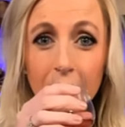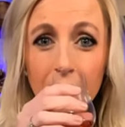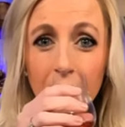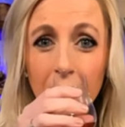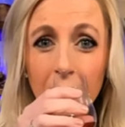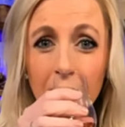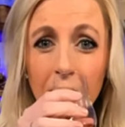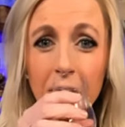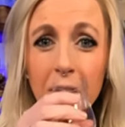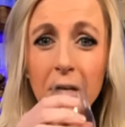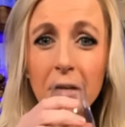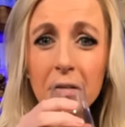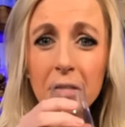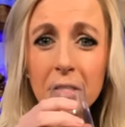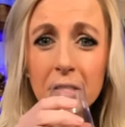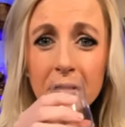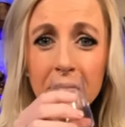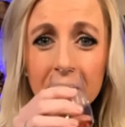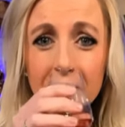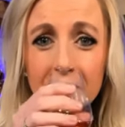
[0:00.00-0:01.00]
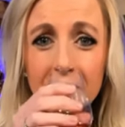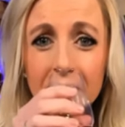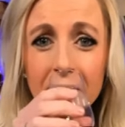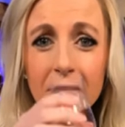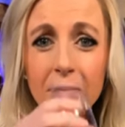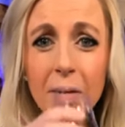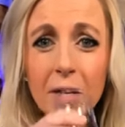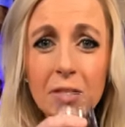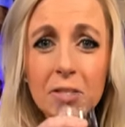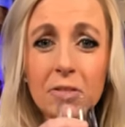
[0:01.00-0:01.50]
On the nose,
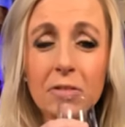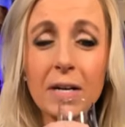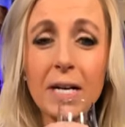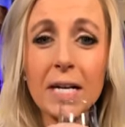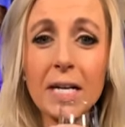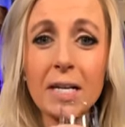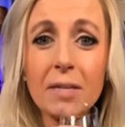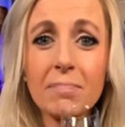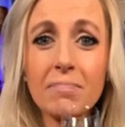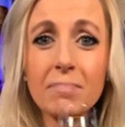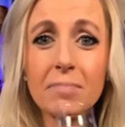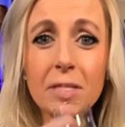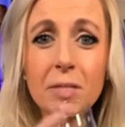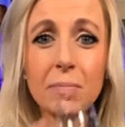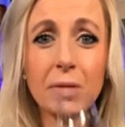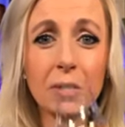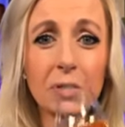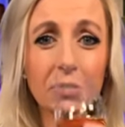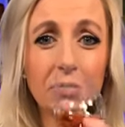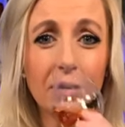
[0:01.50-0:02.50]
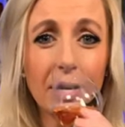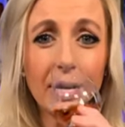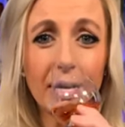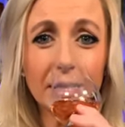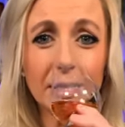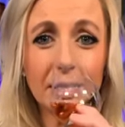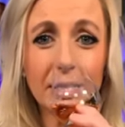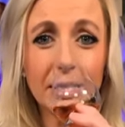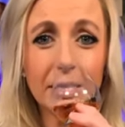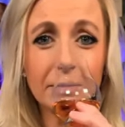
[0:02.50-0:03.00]
smells grainy, smells
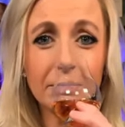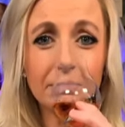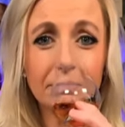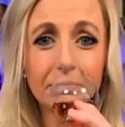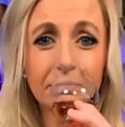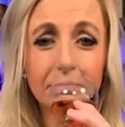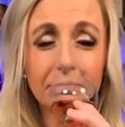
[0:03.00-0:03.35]
grassy,